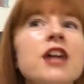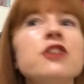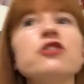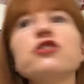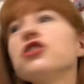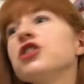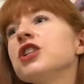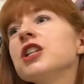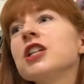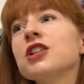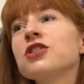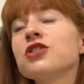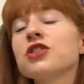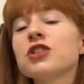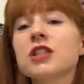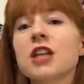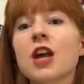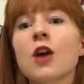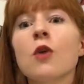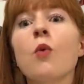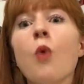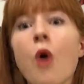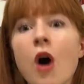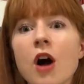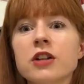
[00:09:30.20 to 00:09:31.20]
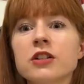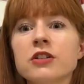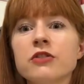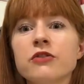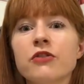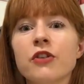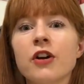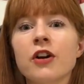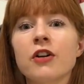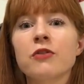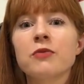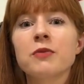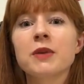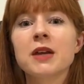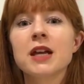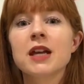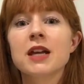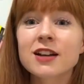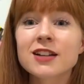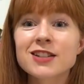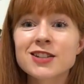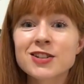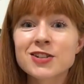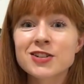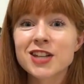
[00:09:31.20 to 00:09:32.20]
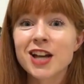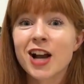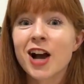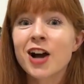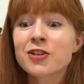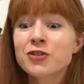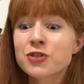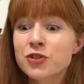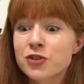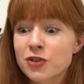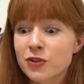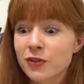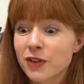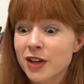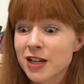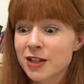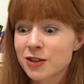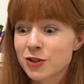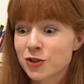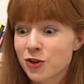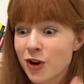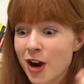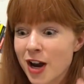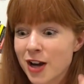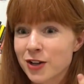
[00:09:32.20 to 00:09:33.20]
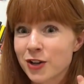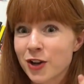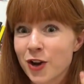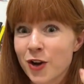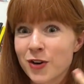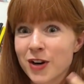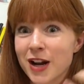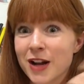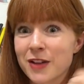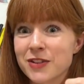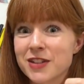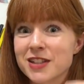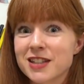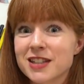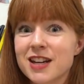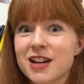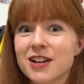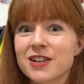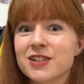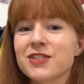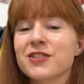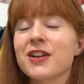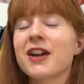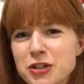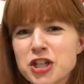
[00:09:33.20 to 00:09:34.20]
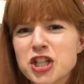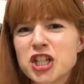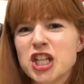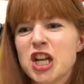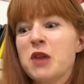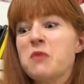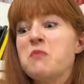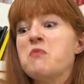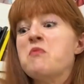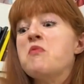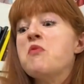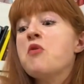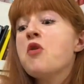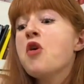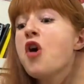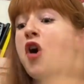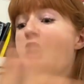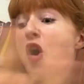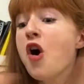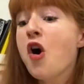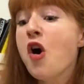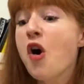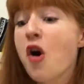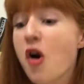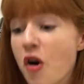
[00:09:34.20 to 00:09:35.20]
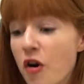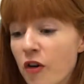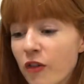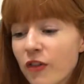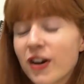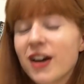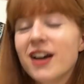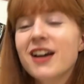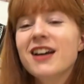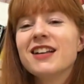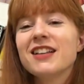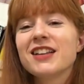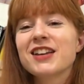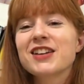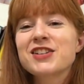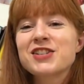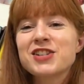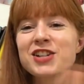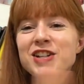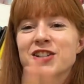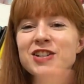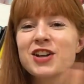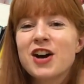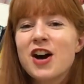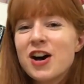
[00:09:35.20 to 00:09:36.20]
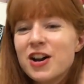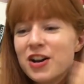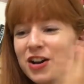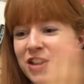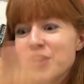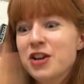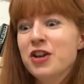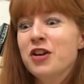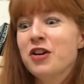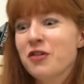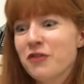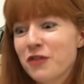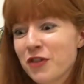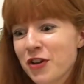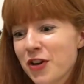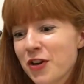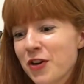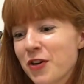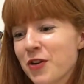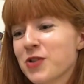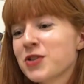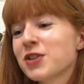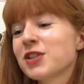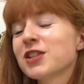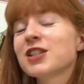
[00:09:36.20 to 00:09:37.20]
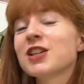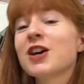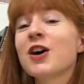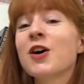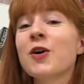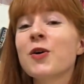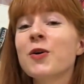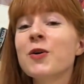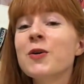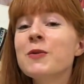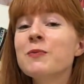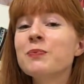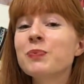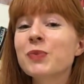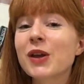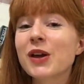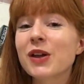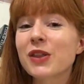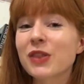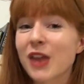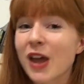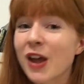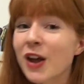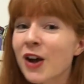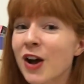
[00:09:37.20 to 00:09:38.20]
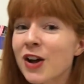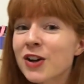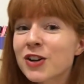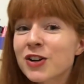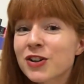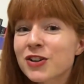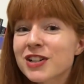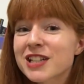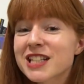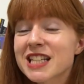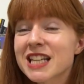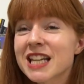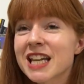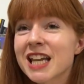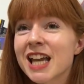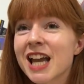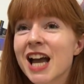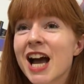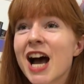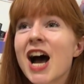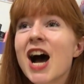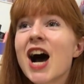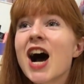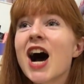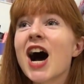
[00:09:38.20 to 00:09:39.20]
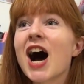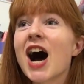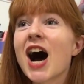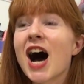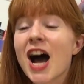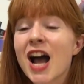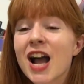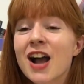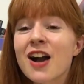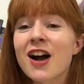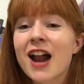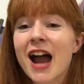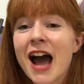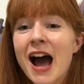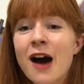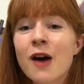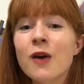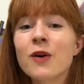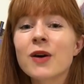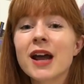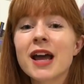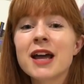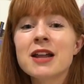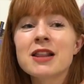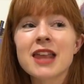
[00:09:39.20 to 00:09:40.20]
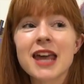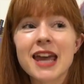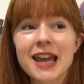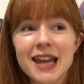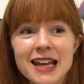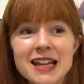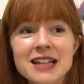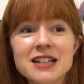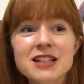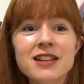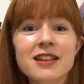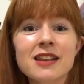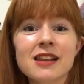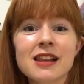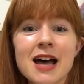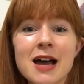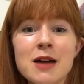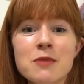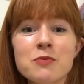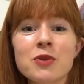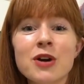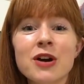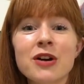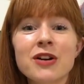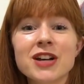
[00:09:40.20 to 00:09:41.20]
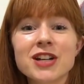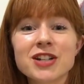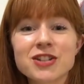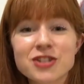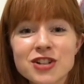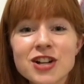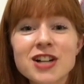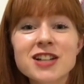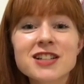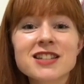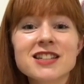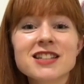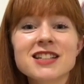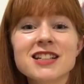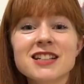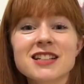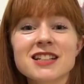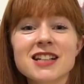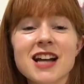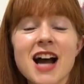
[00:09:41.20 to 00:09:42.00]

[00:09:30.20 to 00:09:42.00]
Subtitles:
and she just like walked in front of me because there's like hundreds of kids trying to go down the stairs, right? She's like, move! Like she's got an interview. So thank God to Chrissy, I got out and like into the library just in